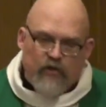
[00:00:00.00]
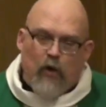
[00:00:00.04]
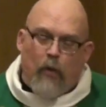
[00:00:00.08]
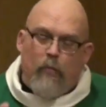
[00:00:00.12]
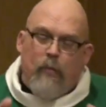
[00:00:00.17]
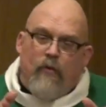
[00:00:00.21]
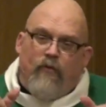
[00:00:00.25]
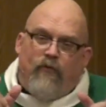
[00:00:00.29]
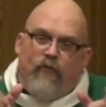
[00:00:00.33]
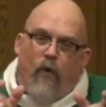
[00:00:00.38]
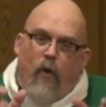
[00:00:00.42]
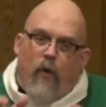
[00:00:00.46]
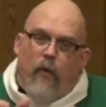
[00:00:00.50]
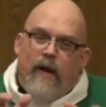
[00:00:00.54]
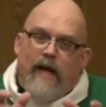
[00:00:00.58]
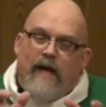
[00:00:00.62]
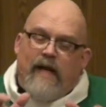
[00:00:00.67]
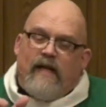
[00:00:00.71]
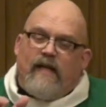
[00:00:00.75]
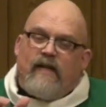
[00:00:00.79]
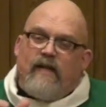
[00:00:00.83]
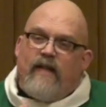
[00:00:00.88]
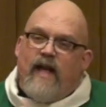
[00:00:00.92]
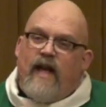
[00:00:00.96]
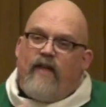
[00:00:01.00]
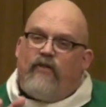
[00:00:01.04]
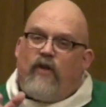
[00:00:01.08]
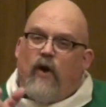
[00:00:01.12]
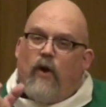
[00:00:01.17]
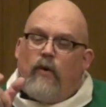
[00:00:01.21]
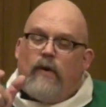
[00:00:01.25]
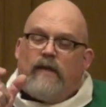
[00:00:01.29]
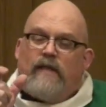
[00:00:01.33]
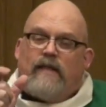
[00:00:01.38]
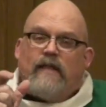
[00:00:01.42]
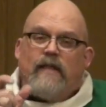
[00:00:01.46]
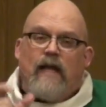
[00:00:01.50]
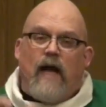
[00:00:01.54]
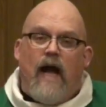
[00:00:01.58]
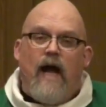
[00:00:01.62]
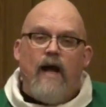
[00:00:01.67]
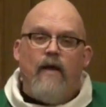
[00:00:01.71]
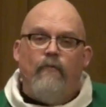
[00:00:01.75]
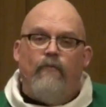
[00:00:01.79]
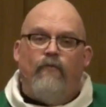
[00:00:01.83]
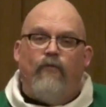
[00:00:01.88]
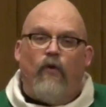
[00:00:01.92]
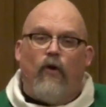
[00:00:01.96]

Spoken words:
So before we get to that, though, it's time